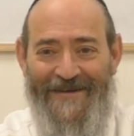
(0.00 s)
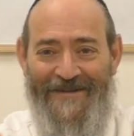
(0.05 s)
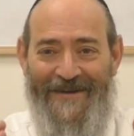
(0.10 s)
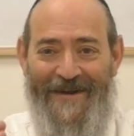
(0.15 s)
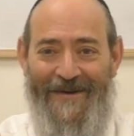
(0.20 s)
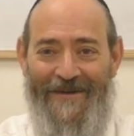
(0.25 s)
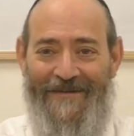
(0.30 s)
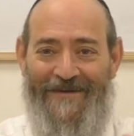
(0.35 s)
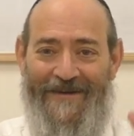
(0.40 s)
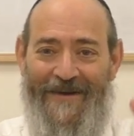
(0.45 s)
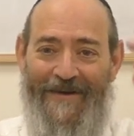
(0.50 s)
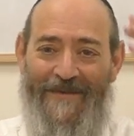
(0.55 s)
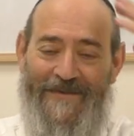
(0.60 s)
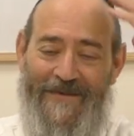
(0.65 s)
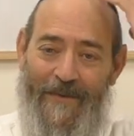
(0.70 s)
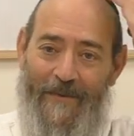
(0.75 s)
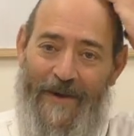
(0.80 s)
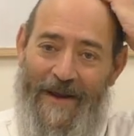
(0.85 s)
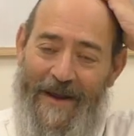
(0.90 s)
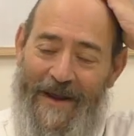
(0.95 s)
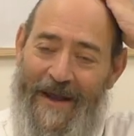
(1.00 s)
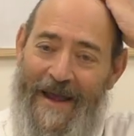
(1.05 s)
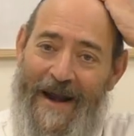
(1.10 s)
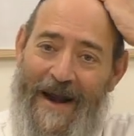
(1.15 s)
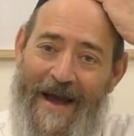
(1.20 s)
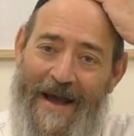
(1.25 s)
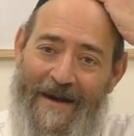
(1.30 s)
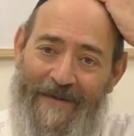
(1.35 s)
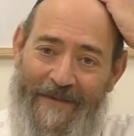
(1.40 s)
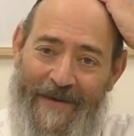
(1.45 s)
So when you
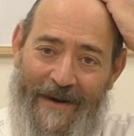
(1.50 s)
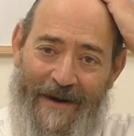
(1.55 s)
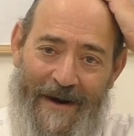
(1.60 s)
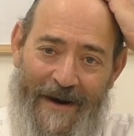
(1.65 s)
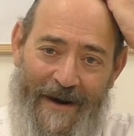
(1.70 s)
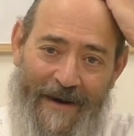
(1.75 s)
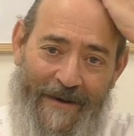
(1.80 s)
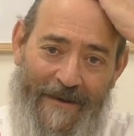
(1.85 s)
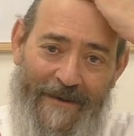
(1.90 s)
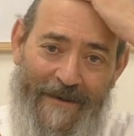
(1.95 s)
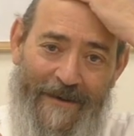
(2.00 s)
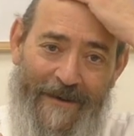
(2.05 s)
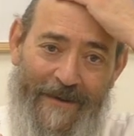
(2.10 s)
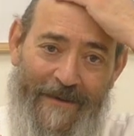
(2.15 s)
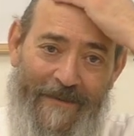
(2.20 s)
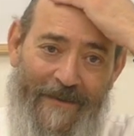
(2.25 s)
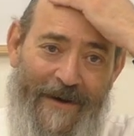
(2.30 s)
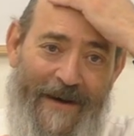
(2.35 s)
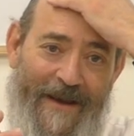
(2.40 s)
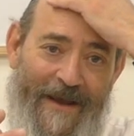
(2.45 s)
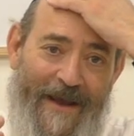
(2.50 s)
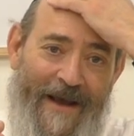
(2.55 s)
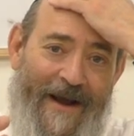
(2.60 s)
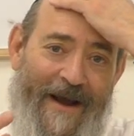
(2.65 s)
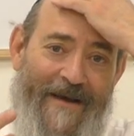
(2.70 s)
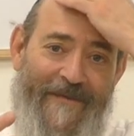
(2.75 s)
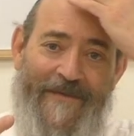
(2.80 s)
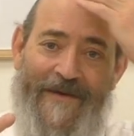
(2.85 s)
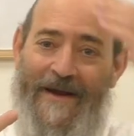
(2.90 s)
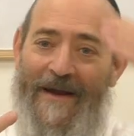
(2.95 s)
get out of a car,
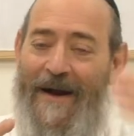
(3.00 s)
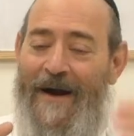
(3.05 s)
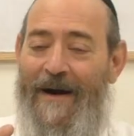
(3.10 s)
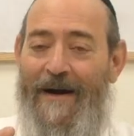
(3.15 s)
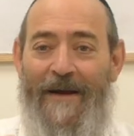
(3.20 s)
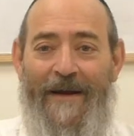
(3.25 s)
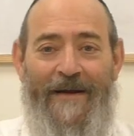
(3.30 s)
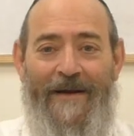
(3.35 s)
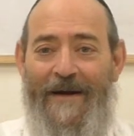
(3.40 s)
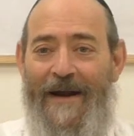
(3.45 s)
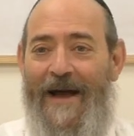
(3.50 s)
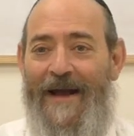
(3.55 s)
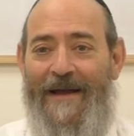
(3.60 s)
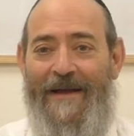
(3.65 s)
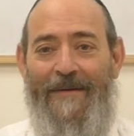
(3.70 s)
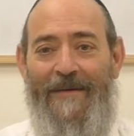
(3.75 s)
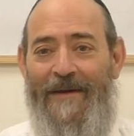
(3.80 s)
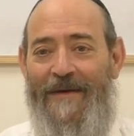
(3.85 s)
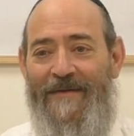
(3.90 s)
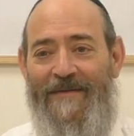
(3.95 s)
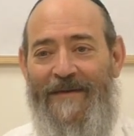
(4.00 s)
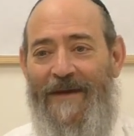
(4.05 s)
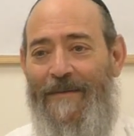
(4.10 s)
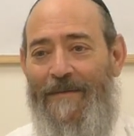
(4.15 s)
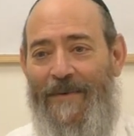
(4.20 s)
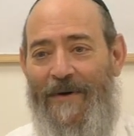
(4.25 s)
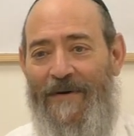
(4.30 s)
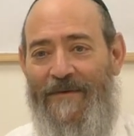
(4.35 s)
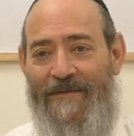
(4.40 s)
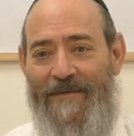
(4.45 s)
you're not gonna be the same
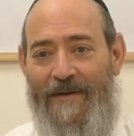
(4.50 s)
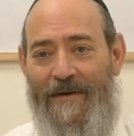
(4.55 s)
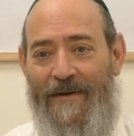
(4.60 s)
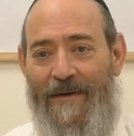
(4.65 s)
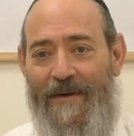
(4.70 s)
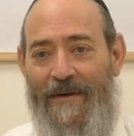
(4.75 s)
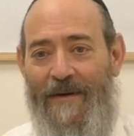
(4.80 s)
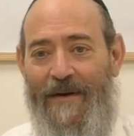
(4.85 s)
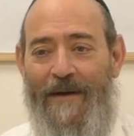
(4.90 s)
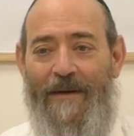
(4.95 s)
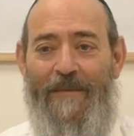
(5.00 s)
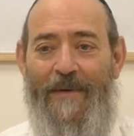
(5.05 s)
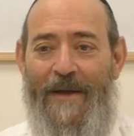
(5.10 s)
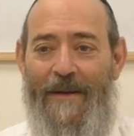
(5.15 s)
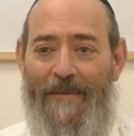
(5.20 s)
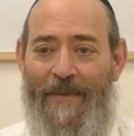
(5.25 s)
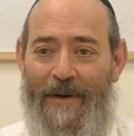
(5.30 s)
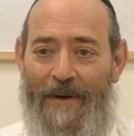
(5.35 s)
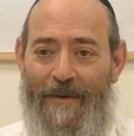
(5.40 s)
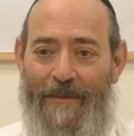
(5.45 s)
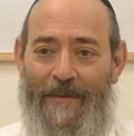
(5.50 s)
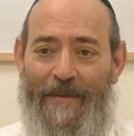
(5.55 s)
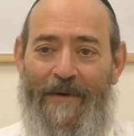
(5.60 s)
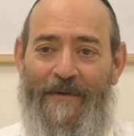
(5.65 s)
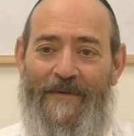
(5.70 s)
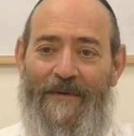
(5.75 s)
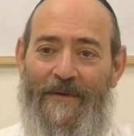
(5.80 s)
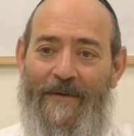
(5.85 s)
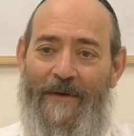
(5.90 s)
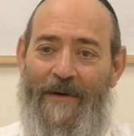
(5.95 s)
person. You're gonna be a better
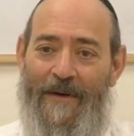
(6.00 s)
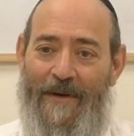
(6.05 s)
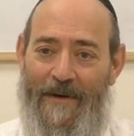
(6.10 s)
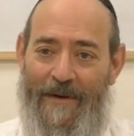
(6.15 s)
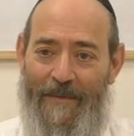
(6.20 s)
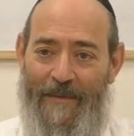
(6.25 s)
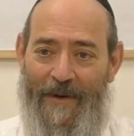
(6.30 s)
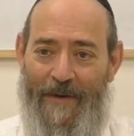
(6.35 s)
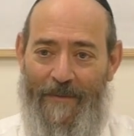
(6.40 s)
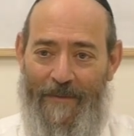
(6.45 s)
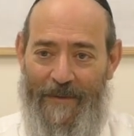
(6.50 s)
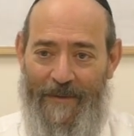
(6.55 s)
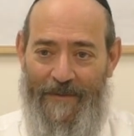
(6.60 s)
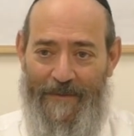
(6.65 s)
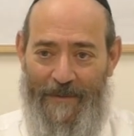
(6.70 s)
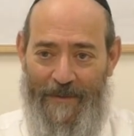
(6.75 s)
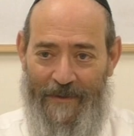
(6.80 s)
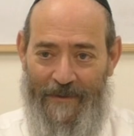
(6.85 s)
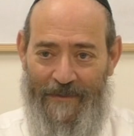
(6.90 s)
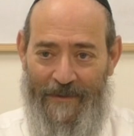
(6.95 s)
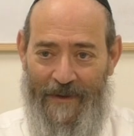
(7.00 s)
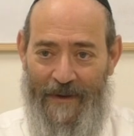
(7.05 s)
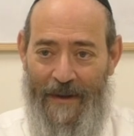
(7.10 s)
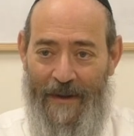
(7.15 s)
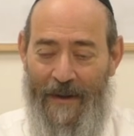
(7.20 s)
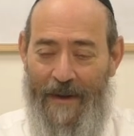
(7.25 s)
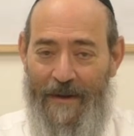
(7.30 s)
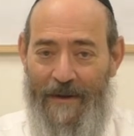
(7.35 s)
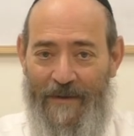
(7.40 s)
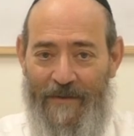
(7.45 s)
person or you're gonna be a worse person.
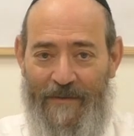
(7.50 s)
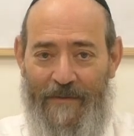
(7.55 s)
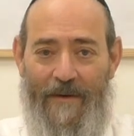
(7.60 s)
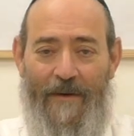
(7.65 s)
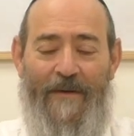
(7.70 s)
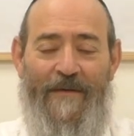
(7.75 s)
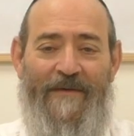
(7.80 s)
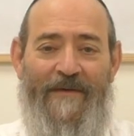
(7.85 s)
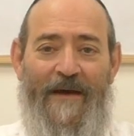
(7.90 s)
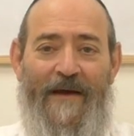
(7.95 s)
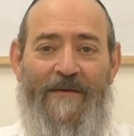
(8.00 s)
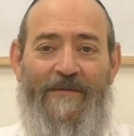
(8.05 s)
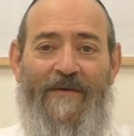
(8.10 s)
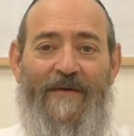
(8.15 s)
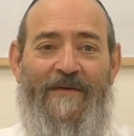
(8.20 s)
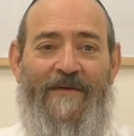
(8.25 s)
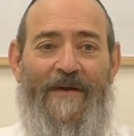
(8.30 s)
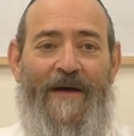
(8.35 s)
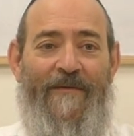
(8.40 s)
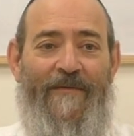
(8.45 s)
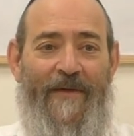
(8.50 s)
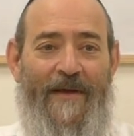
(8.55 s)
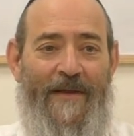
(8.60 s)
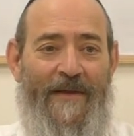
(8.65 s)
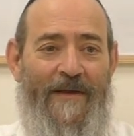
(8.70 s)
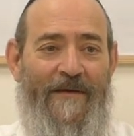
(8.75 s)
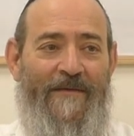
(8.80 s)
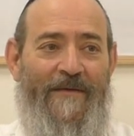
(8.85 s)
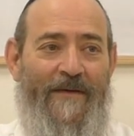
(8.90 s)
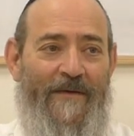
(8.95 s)
You should always ask yourself, in
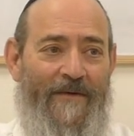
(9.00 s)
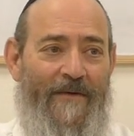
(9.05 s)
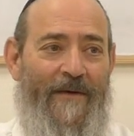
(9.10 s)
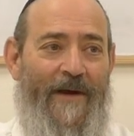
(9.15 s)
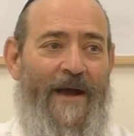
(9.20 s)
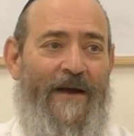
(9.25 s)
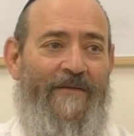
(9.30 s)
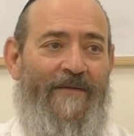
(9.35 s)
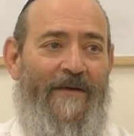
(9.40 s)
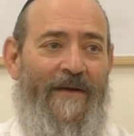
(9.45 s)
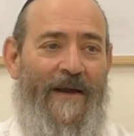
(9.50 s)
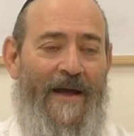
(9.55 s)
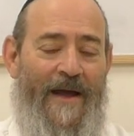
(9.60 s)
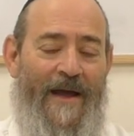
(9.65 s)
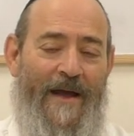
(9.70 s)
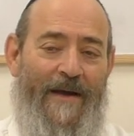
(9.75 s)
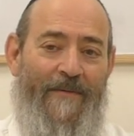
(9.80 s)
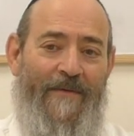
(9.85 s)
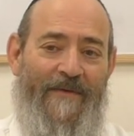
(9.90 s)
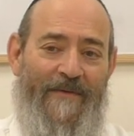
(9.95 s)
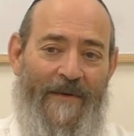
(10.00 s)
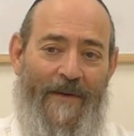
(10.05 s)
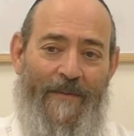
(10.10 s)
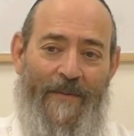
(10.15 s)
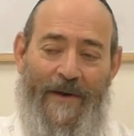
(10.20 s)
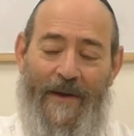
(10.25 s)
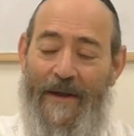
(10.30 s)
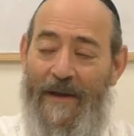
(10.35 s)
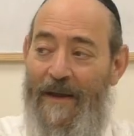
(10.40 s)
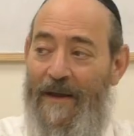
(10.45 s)
this interaction that I had with
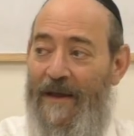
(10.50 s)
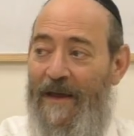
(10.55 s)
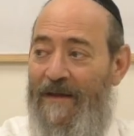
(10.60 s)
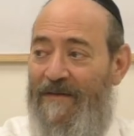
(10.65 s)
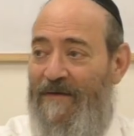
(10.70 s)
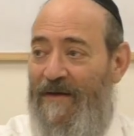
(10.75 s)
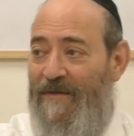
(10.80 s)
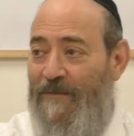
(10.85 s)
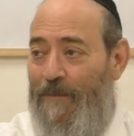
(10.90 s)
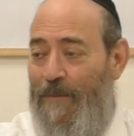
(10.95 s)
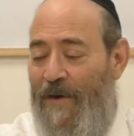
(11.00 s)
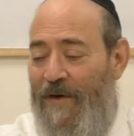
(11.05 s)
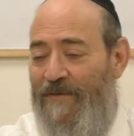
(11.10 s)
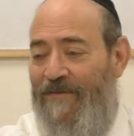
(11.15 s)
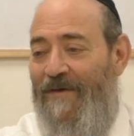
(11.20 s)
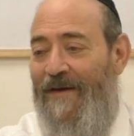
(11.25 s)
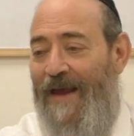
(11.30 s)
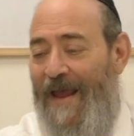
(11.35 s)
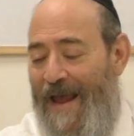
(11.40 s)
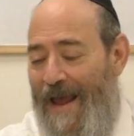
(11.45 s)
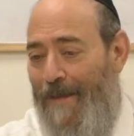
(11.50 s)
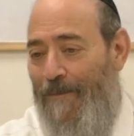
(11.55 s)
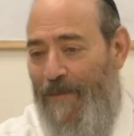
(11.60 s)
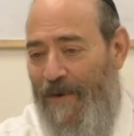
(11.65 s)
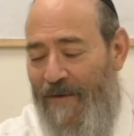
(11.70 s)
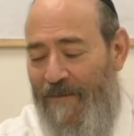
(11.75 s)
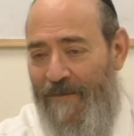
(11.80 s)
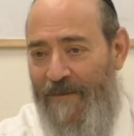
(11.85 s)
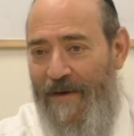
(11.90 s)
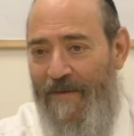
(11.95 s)
somebody, is this person
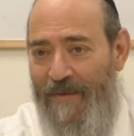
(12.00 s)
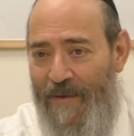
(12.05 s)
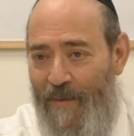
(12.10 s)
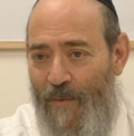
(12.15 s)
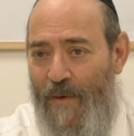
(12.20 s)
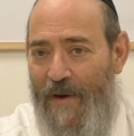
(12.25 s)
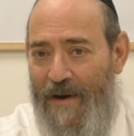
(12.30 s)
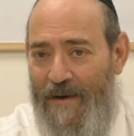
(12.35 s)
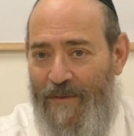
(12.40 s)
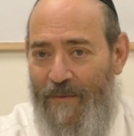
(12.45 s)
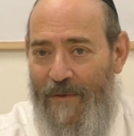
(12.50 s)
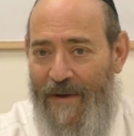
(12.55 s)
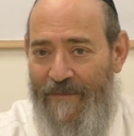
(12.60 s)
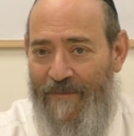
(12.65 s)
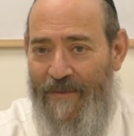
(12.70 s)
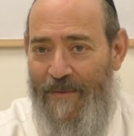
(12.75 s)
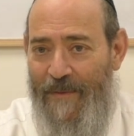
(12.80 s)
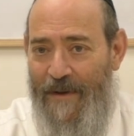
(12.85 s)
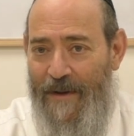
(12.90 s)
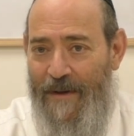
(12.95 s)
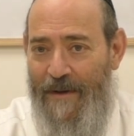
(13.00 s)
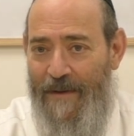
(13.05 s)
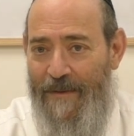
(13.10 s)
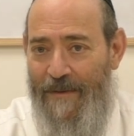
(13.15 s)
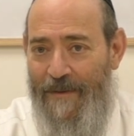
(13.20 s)
happier for having walked away from me?